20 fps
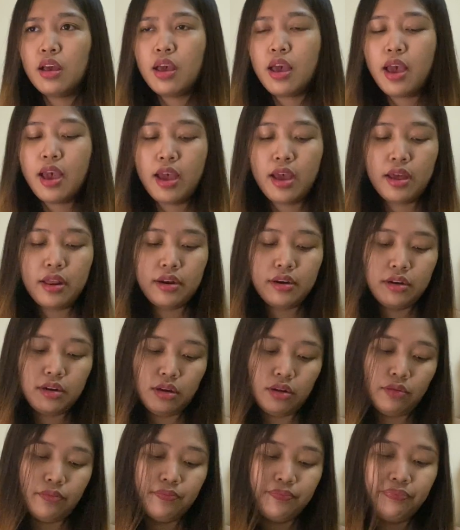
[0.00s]
And
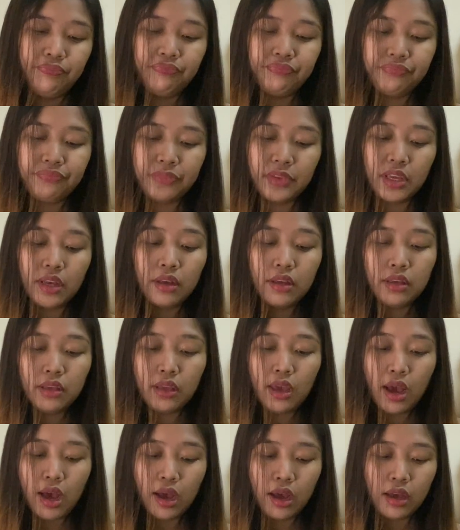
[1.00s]

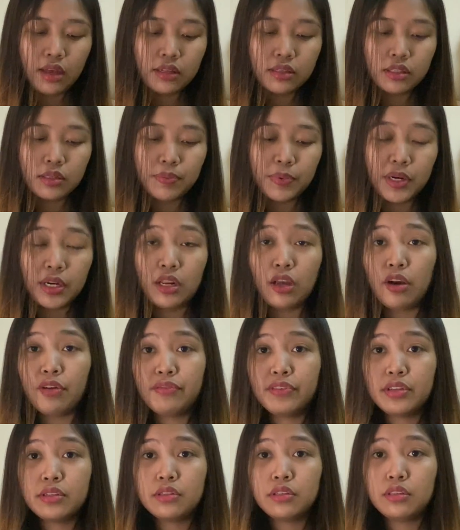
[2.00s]
yeah, it's pretty
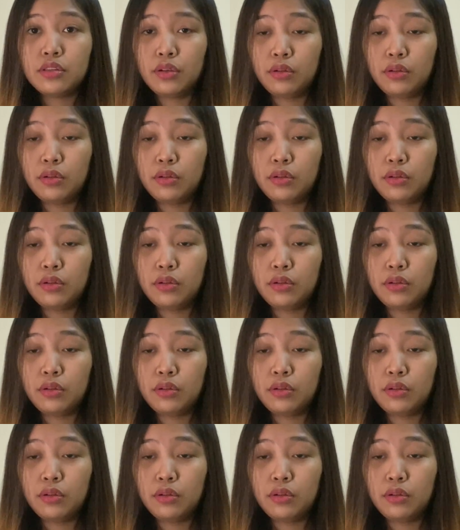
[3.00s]
obvious.